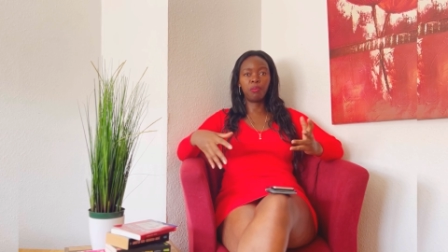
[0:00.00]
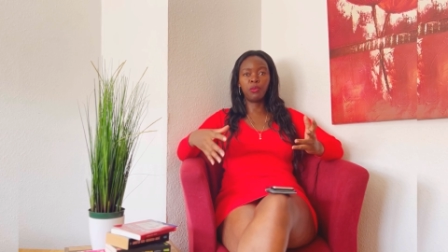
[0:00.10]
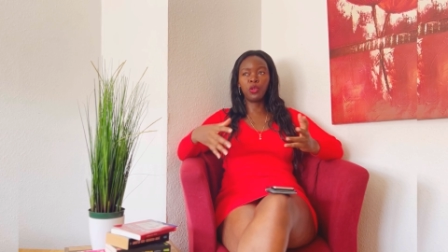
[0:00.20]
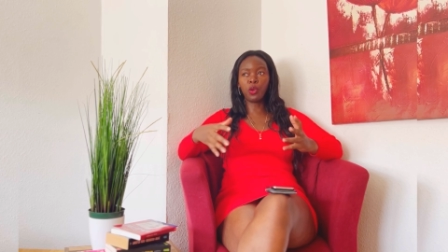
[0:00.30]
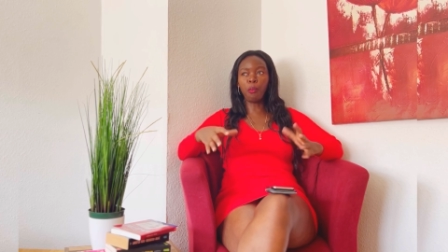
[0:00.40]

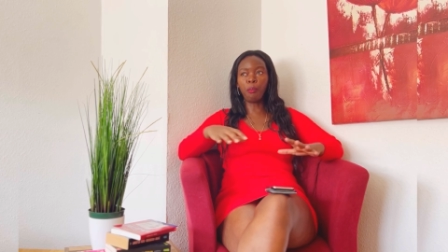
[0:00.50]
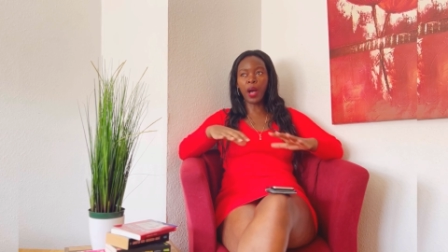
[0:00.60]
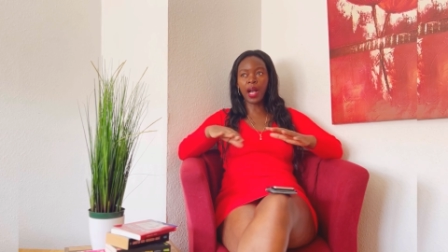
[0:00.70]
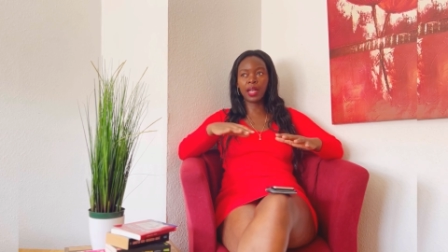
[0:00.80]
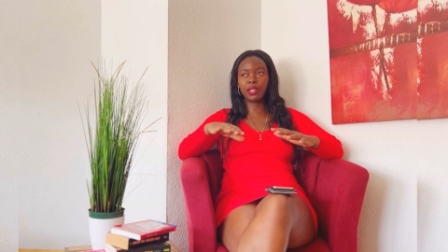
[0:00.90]
you know,
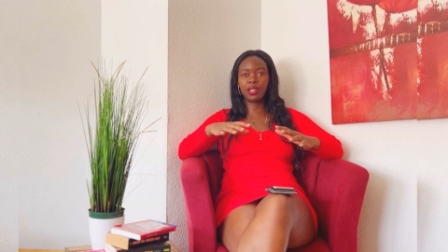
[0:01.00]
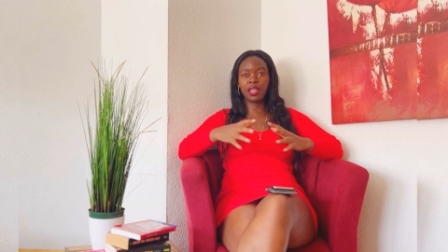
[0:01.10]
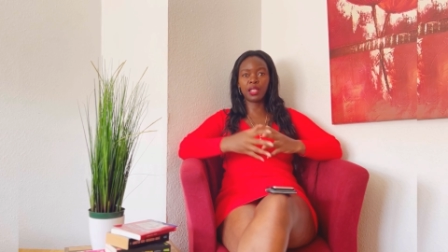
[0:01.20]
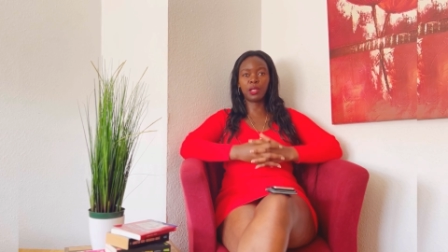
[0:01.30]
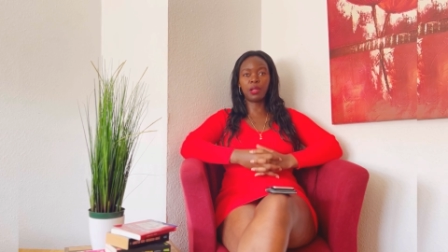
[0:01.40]
back to
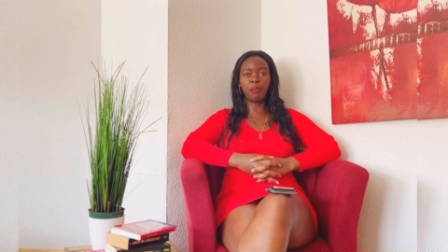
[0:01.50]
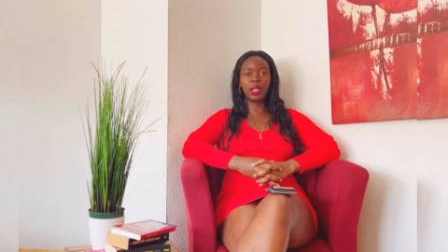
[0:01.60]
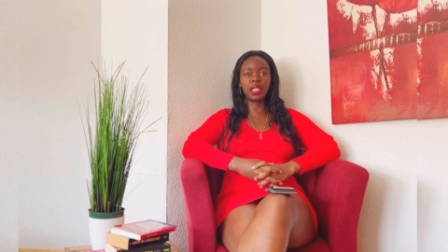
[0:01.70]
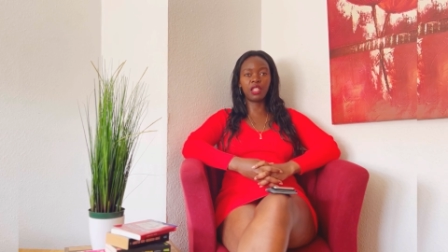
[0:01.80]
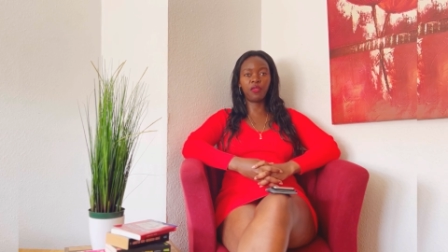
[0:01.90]
their
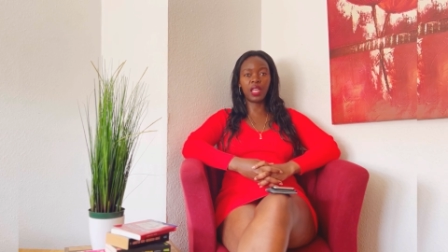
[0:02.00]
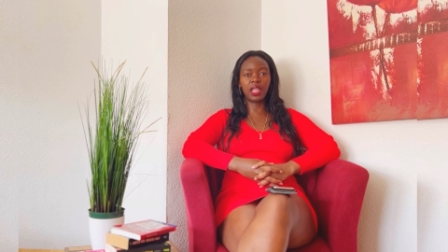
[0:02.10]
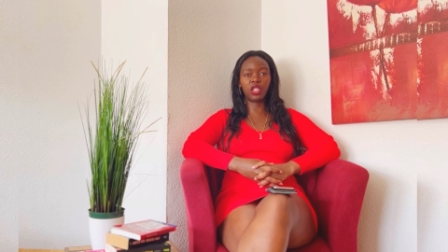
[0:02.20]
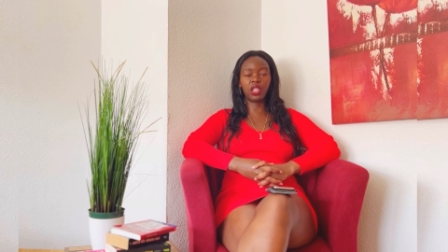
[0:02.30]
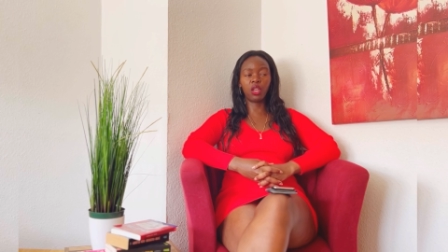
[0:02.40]
stability
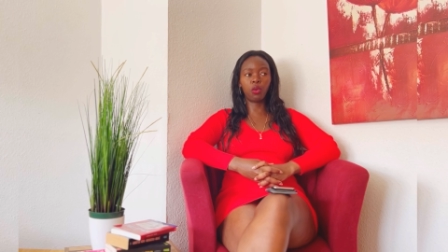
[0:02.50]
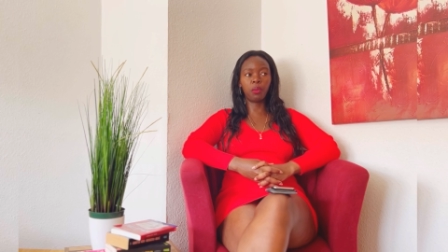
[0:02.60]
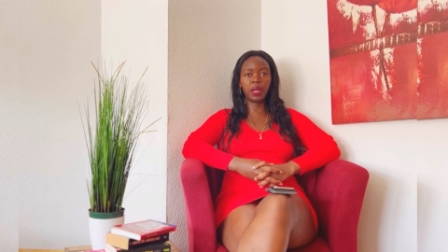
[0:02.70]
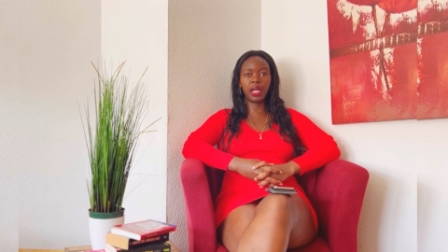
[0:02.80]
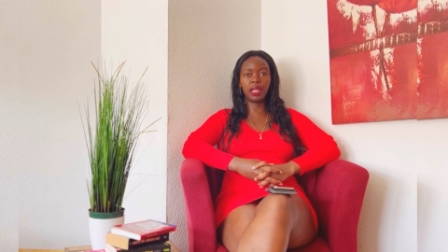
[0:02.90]
financially,
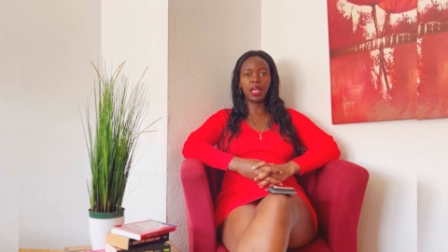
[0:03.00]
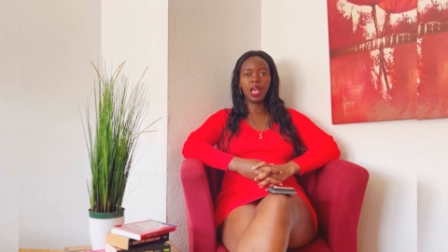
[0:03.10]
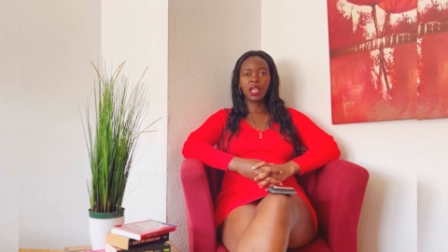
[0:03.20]
economically,